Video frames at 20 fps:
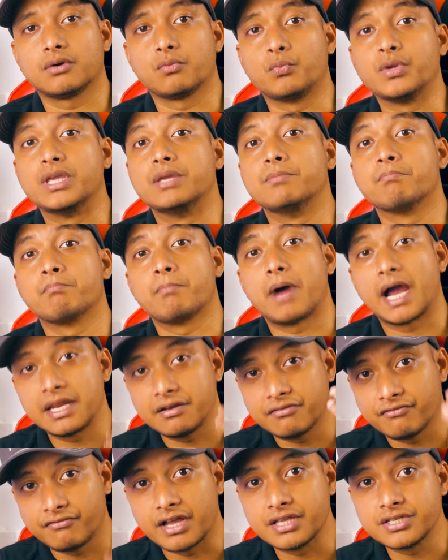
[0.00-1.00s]
we
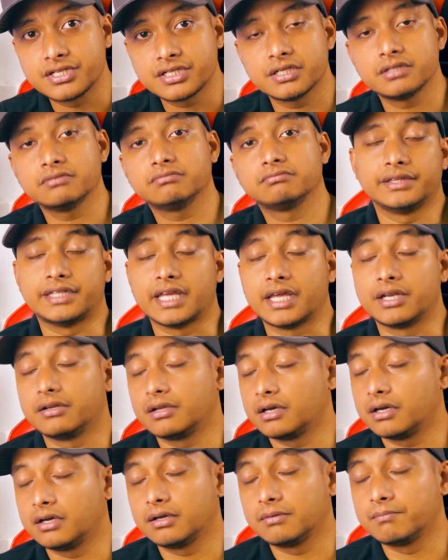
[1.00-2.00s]
might venture that
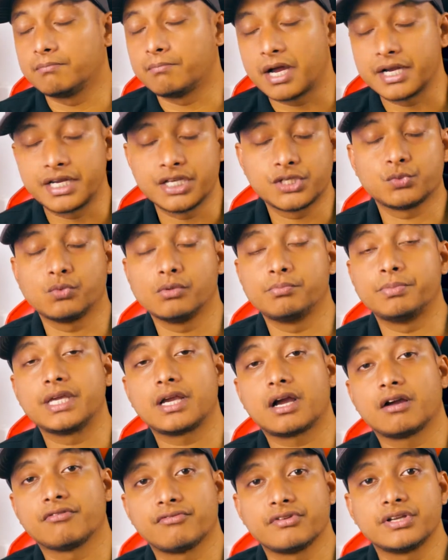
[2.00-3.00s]
Manish will be
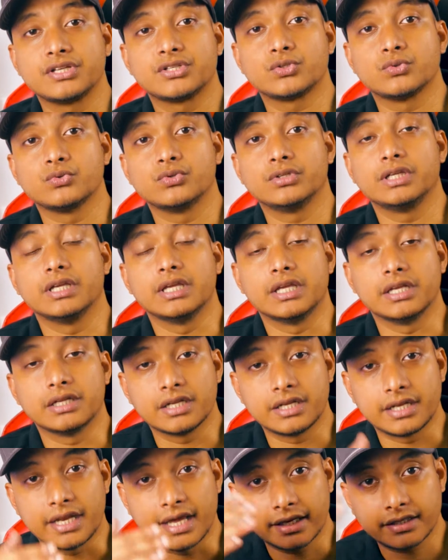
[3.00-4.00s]
covering soon in
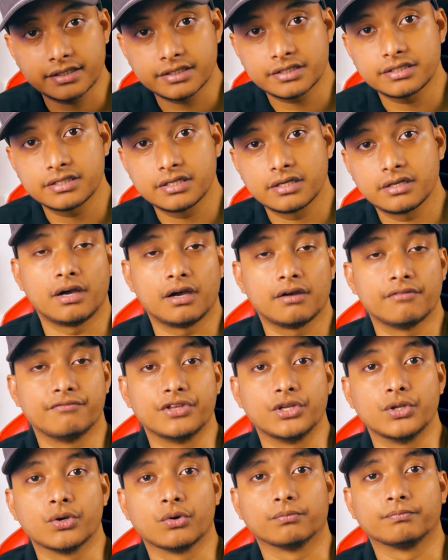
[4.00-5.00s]
the next
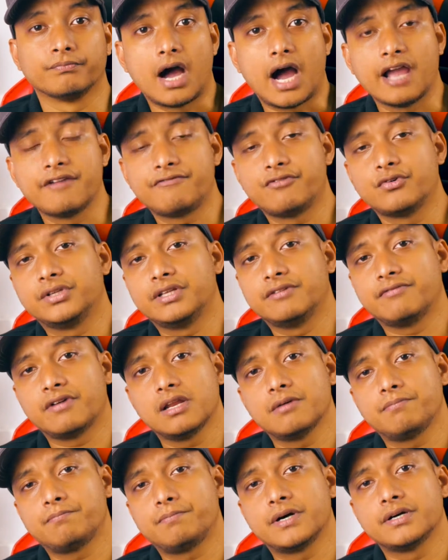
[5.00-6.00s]
video. iPhone
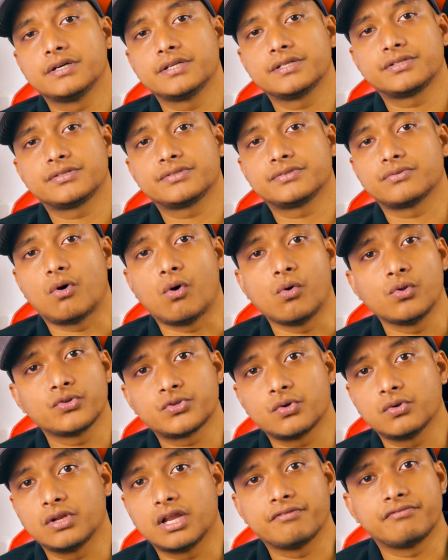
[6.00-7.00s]
developers
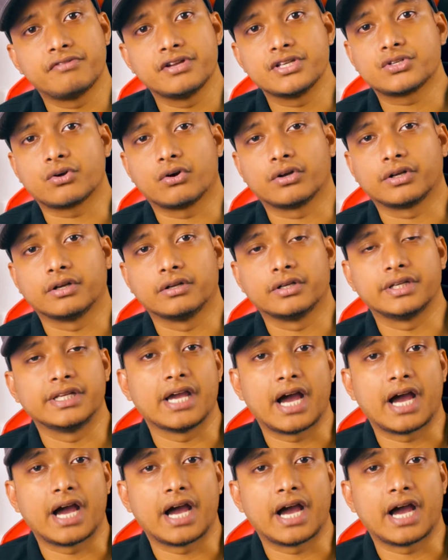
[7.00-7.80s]
also leverage on the